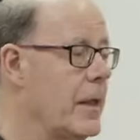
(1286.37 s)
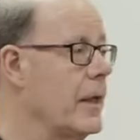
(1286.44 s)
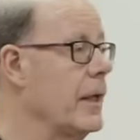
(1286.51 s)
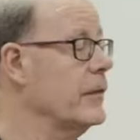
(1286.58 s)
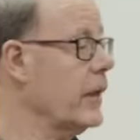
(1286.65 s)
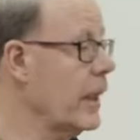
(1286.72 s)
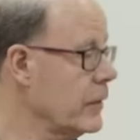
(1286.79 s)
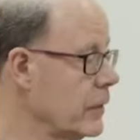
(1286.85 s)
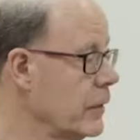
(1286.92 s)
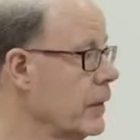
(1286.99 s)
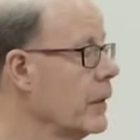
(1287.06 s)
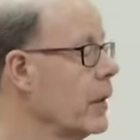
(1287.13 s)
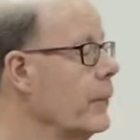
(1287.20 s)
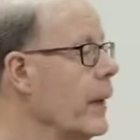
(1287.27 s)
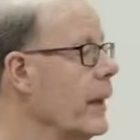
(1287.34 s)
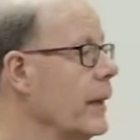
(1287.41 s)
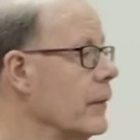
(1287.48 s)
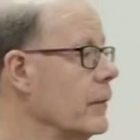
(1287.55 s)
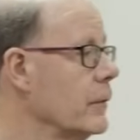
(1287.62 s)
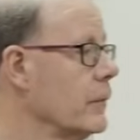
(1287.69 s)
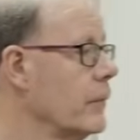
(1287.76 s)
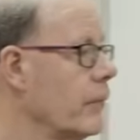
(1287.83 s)
It's actually a
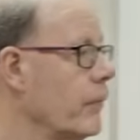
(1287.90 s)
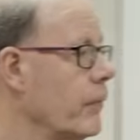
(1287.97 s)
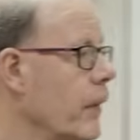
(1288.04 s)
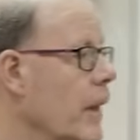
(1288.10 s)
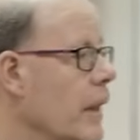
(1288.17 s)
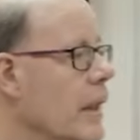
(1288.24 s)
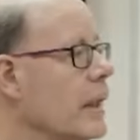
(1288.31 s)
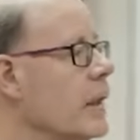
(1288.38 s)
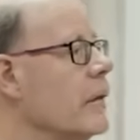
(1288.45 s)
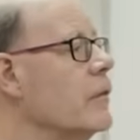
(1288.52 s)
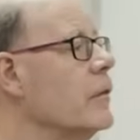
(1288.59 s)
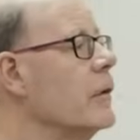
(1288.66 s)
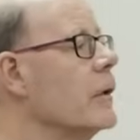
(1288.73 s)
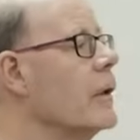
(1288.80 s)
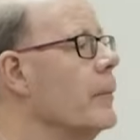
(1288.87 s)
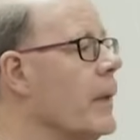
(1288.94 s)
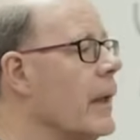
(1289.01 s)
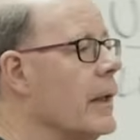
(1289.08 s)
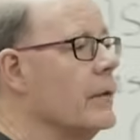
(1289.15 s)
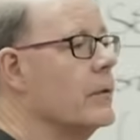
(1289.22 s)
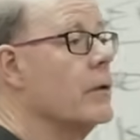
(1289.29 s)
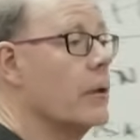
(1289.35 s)
command. It isn't a
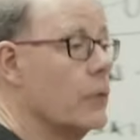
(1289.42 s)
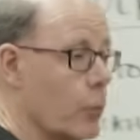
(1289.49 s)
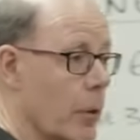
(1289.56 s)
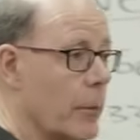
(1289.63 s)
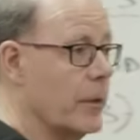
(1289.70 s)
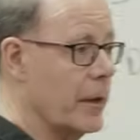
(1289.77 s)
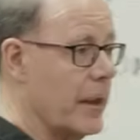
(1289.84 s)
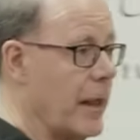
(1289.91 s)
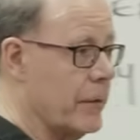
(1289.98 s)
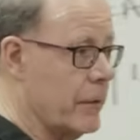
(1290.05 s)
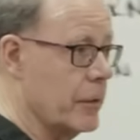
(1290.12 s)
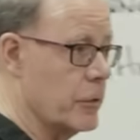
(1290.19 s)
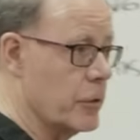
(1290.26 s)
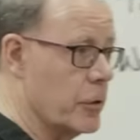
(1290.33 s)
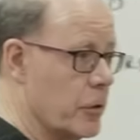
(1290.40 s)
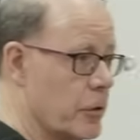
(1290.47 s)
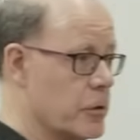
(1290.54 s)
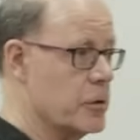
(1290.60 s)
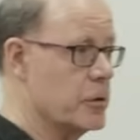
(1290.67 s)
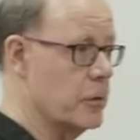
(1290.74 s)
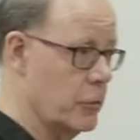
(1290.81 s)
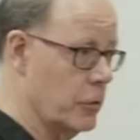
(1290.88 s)
command that the Roman Catholic
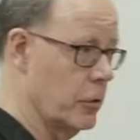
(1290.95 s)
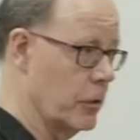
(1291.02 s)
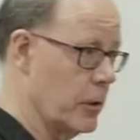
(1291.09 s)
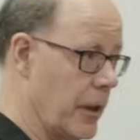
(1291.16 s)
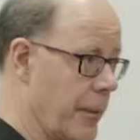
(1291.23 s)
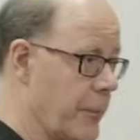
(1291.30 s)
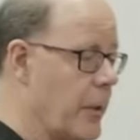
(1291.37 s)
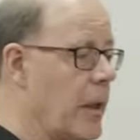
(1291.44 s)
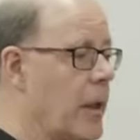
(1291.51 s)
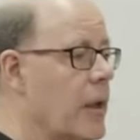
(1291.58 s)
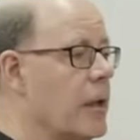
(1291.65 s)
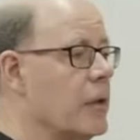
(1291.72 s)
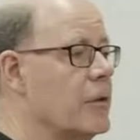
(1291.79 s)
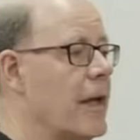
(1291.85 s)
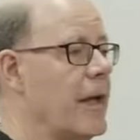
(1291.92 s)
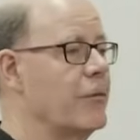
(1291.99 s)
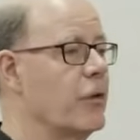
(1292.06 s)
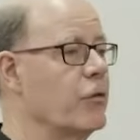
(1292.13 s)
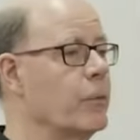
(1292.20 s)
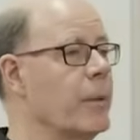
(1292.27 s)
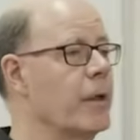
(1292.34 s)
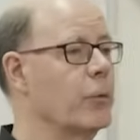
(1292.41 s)
Church took up to have
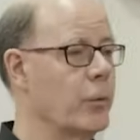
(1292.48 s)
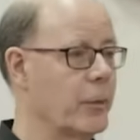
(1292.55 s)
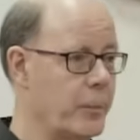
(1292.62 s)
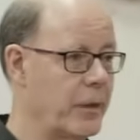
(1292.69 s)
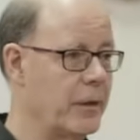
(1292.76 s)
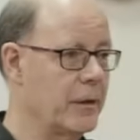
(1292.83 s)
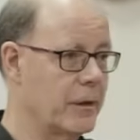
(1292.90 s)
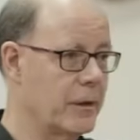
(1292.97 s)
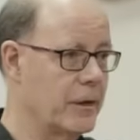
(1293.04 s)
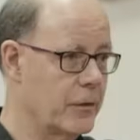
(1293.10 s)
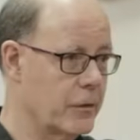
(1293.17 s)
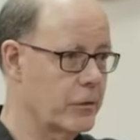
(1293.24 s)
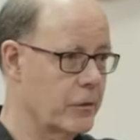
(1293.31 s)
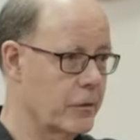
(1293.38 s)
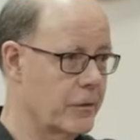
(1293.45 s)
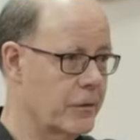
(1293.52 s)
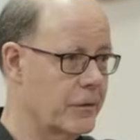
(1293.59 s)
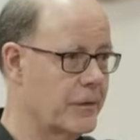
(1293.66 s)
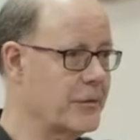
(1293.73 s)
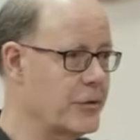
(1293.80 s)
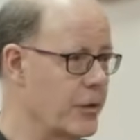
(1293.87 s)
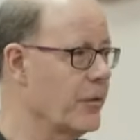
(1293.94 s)
everybody repeat it in a service.
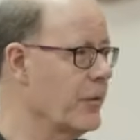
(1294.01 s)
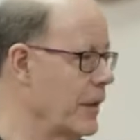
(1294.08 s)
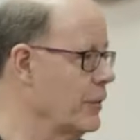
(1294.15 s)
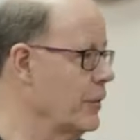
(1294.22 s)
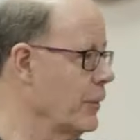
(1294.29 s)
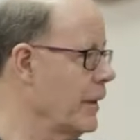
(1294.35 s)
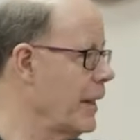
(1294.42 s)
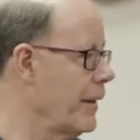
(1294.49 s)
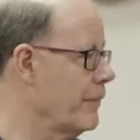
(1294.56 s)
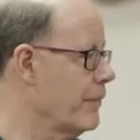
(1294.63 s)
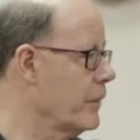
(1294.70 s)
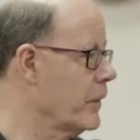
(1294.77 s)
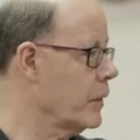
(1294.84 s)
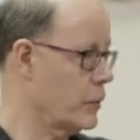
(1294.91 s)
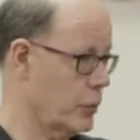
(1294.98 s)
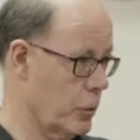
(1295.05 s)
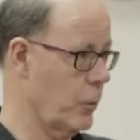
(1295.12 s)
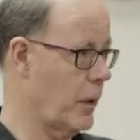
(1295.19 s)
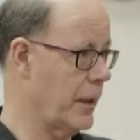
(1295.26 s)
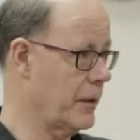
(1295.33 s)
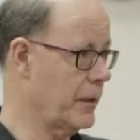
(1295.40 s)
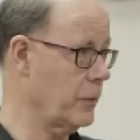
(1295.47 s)
Did you know they do that? Do you know
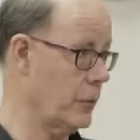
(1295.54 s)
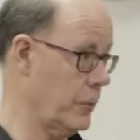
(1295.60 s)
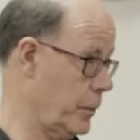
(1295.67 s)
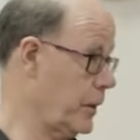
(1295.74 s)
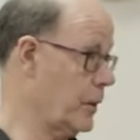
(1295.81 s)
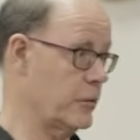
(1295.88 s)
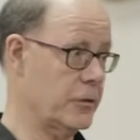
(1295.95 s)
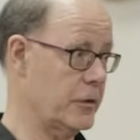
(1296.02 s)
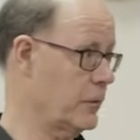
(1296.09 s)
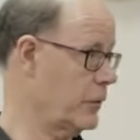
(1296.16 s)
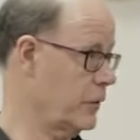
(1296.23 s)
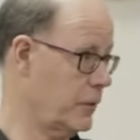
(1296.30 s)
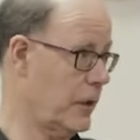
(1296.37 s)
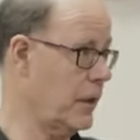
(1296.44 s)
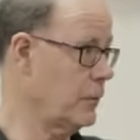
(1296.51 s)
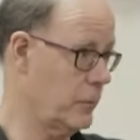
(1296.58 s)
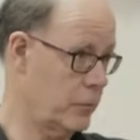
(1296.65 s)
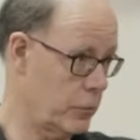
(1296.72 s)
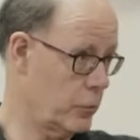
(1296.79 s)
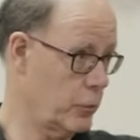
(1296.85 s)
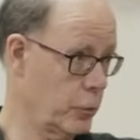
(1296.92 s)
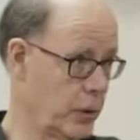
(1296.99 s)
why they do it? Because Jesus said,
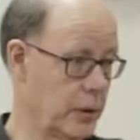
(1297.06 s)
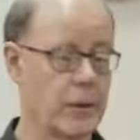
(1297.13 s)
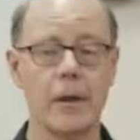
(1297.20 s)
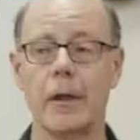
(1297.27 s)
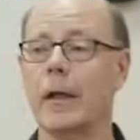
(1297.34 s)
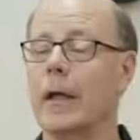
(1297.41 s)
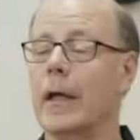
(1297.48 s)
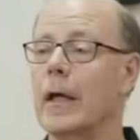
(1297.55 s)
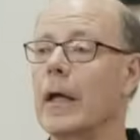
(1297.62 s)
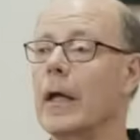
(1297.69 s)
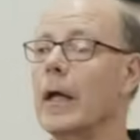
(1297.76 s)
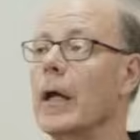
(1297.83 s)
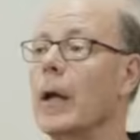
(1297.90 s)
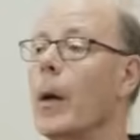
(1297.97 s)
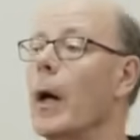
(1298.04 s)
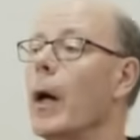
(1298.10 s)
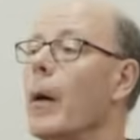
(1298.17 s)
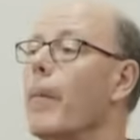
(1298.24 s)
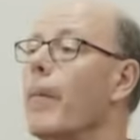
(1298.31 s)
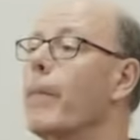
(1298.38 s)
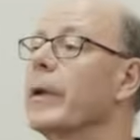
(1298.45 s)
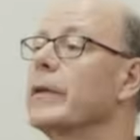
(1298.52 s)
do it.
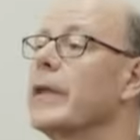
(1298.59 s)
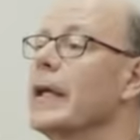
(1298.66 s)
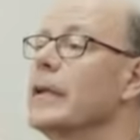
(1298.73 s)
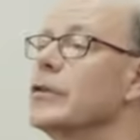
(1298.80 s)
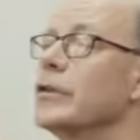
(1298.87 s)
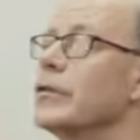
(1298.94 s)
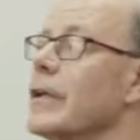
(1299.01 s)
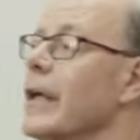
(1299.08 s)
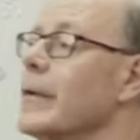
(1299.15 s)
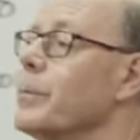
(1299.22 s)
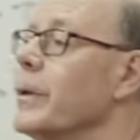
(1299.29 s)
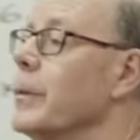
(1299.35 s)
But they just had